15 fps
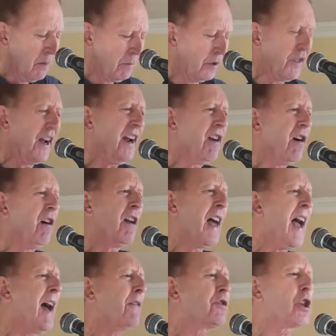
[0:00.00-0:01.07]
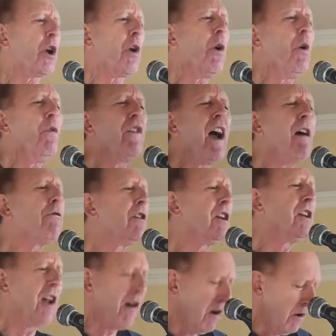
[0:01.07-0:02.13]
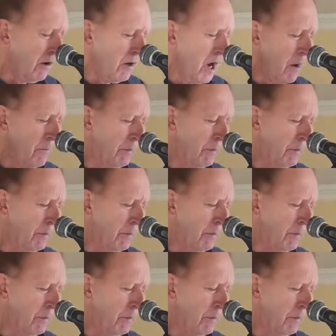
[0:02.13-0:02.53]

But they don't have so very long